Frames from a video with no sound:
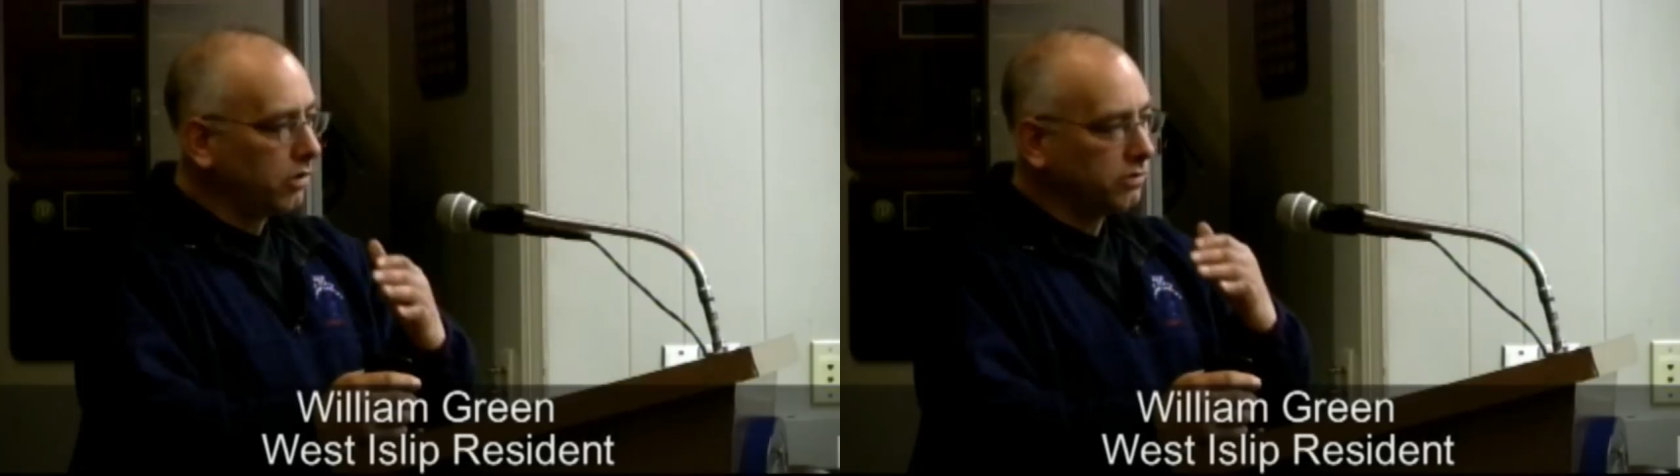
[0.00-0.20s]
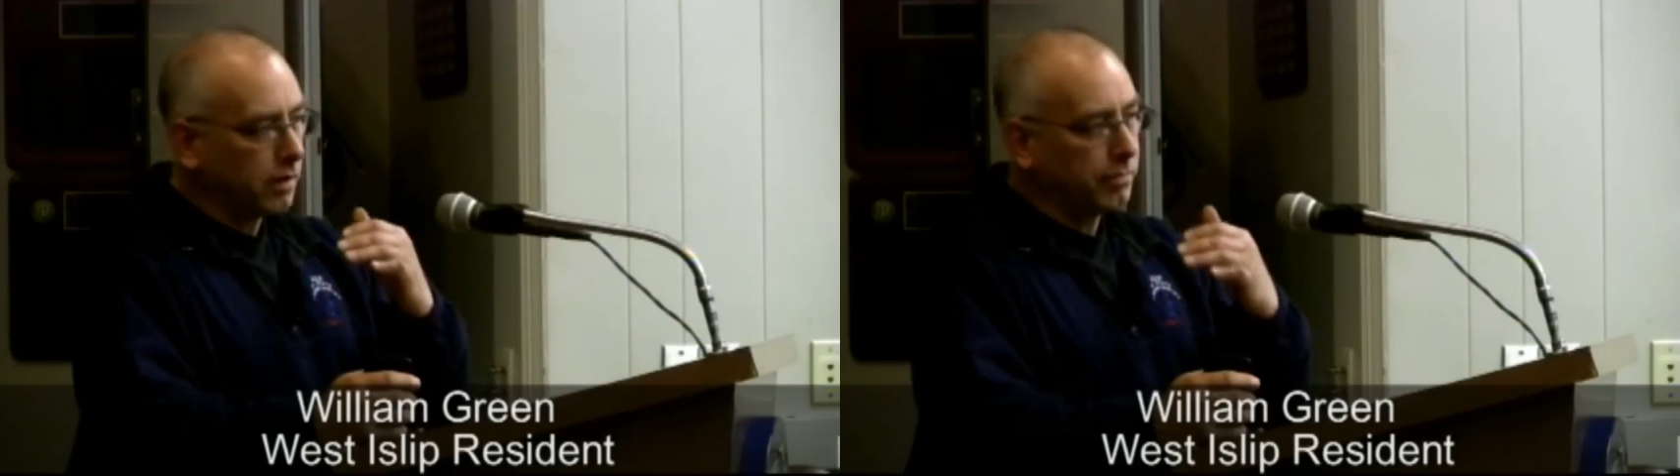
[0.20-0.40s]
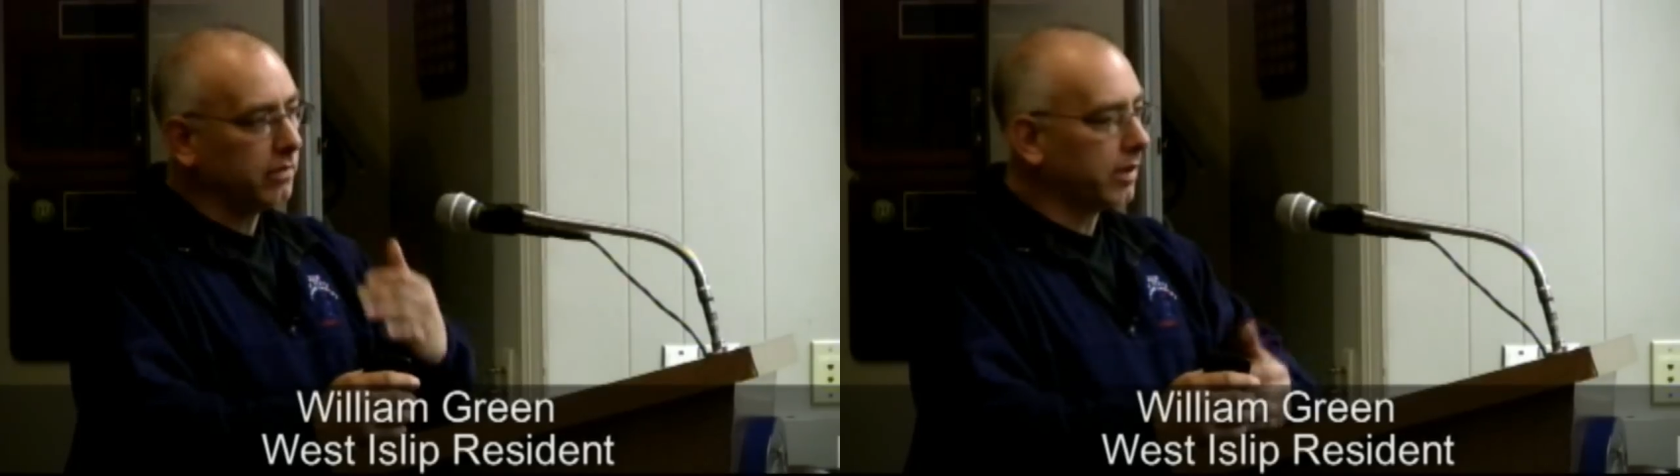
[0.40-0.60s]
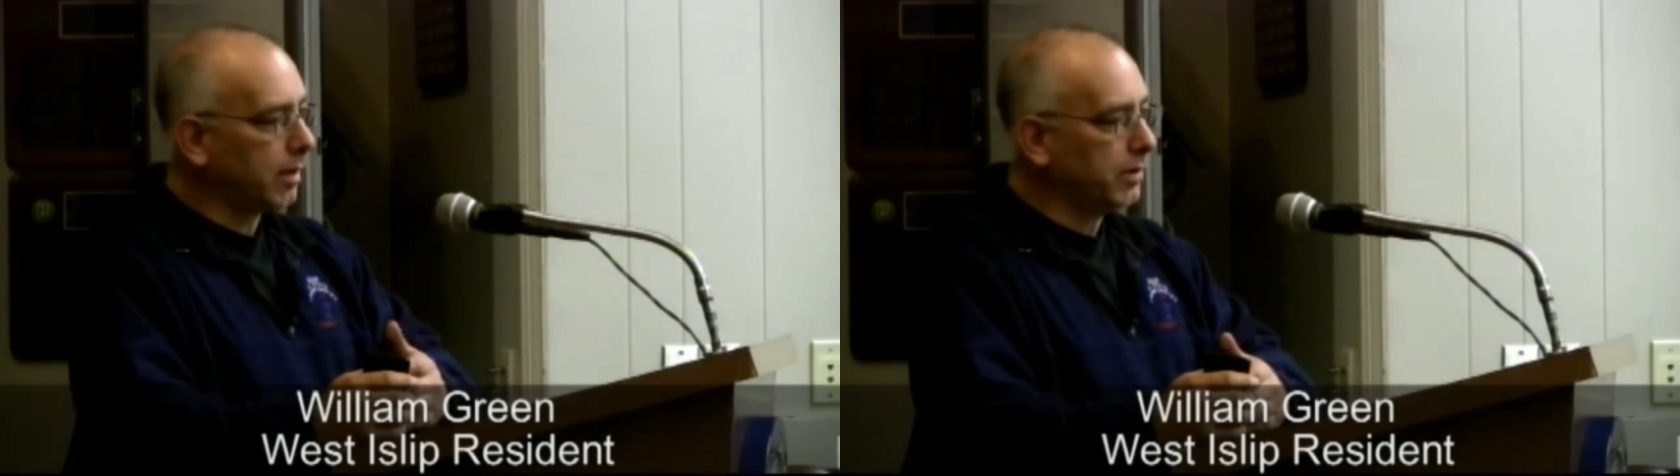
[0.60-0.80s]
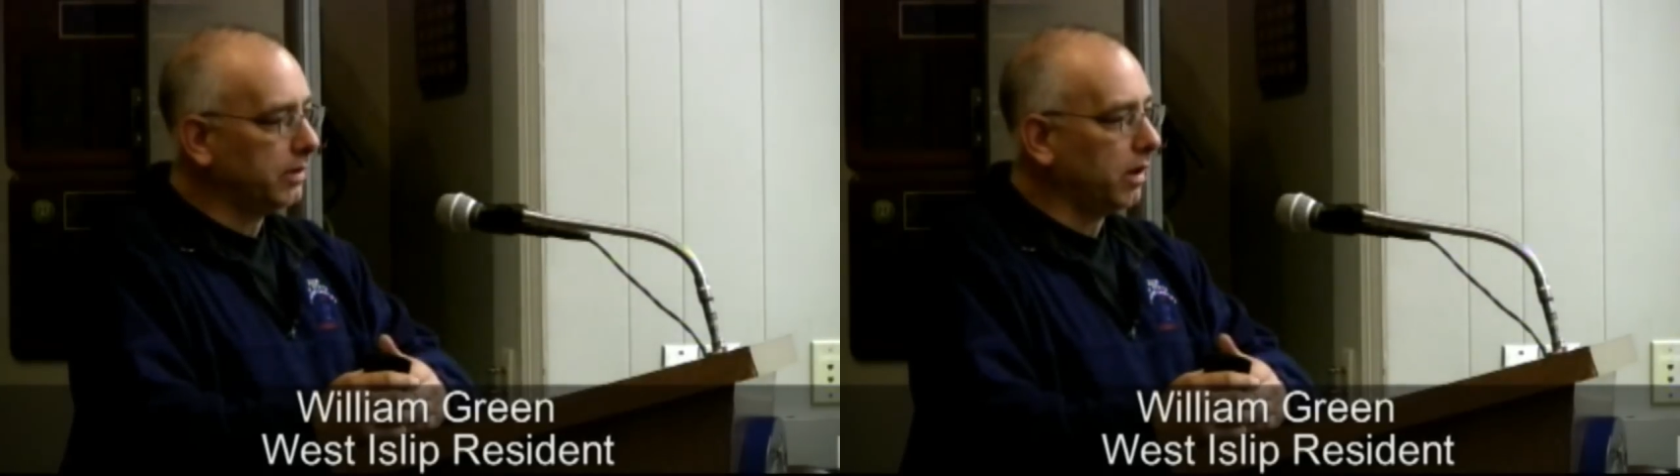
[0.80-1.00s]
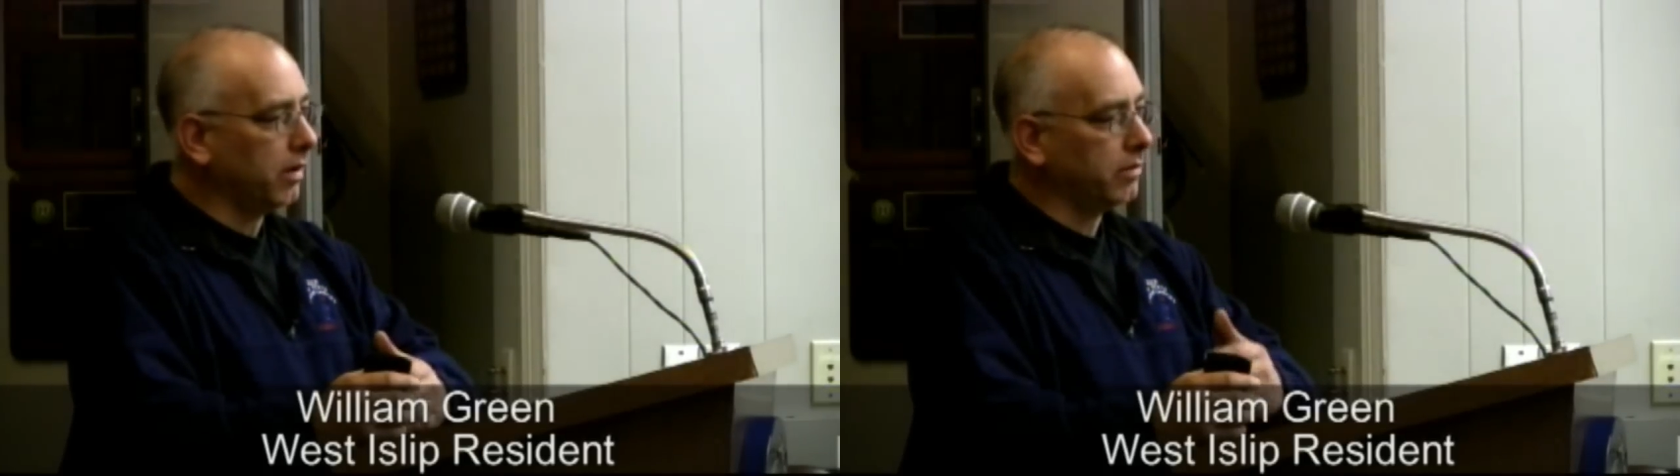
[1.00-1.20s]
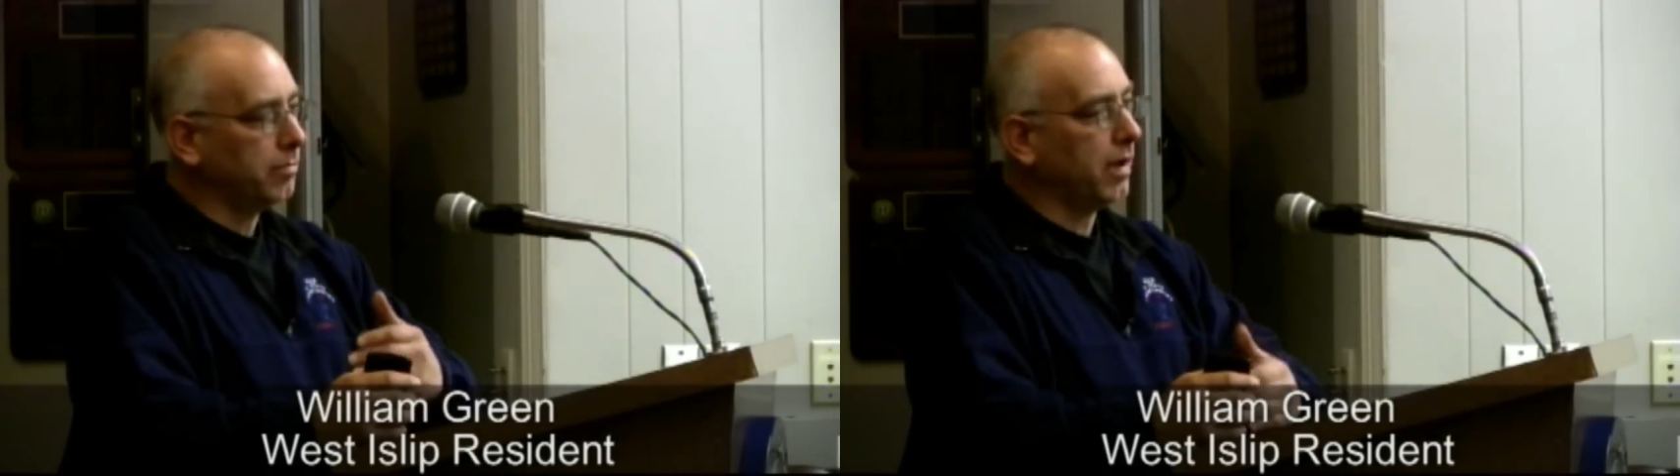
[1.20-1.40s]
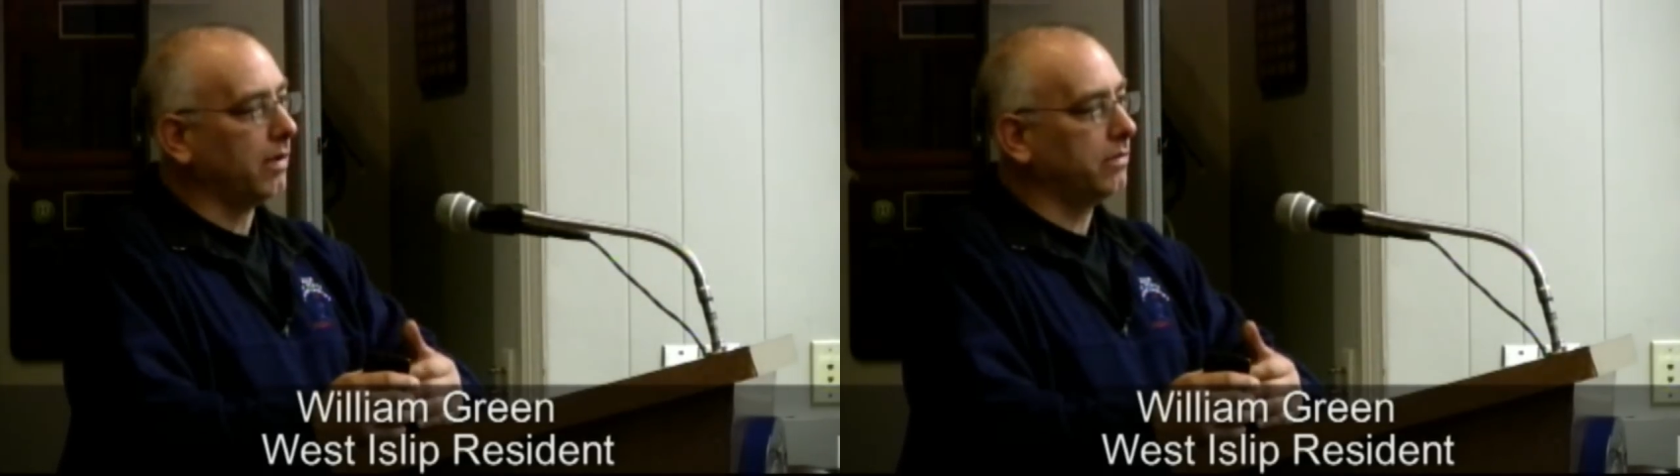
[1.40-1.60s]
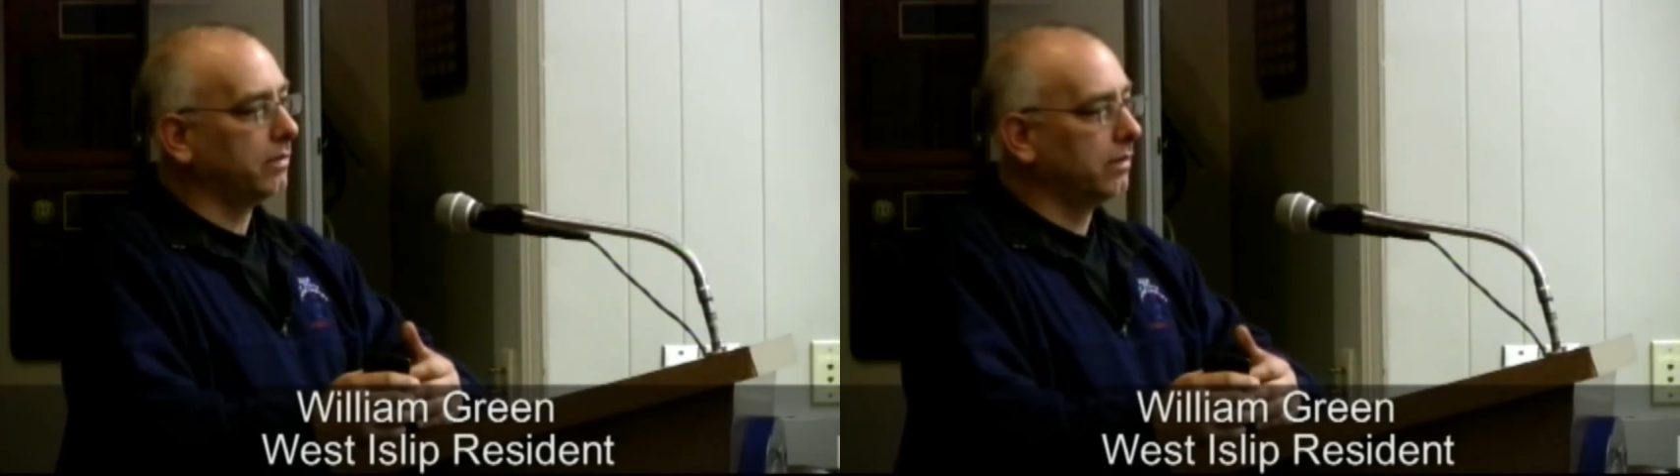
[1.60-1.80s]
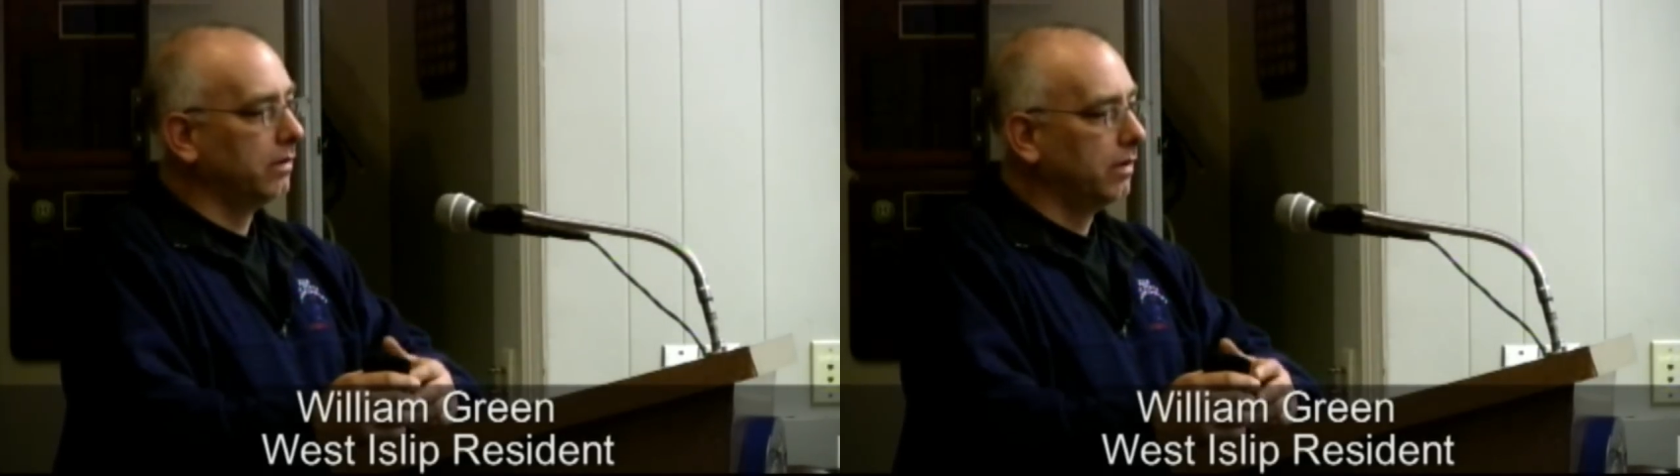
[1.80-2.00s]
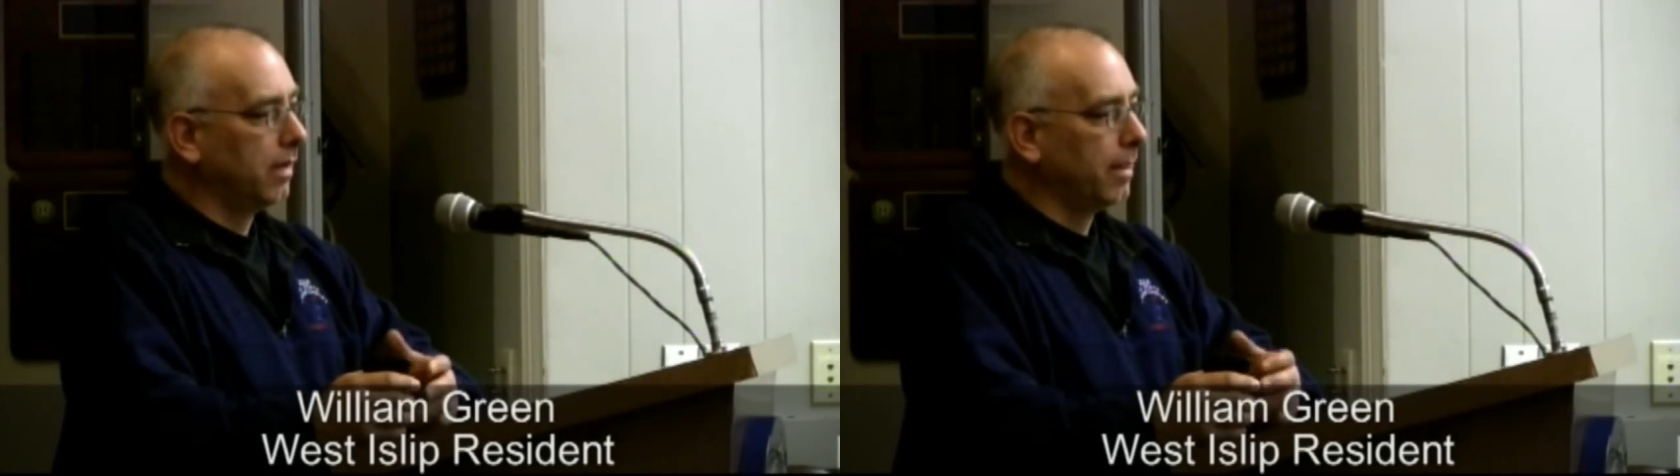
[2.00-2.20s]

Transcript: We know something's got to be done, it's a mess.